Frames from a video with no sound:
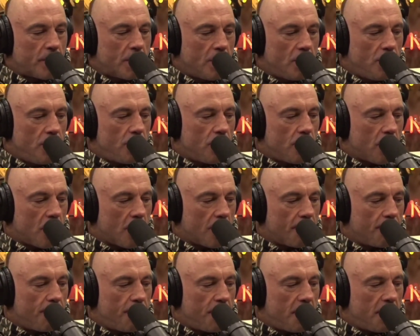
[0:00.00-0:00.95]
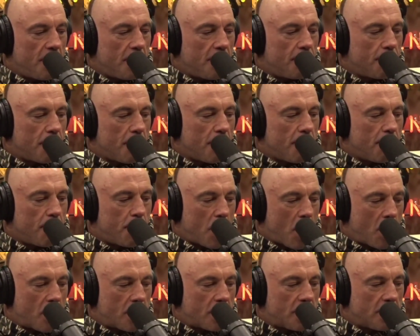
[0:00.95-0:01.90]
You are being
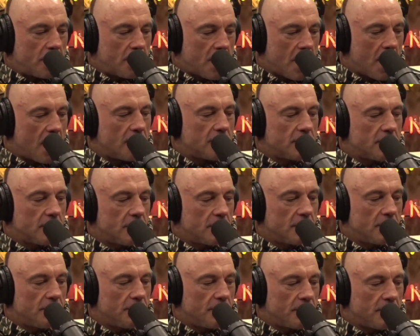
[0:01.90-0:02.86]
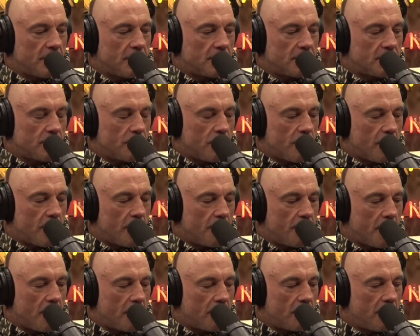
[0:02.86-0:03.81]
bombarded constantly with things to worry
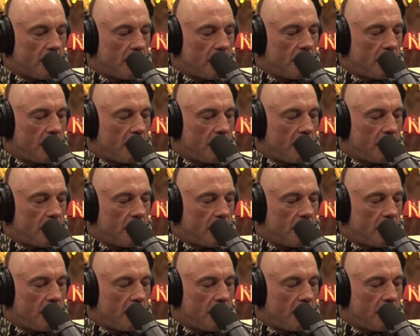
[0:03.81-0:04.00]
about.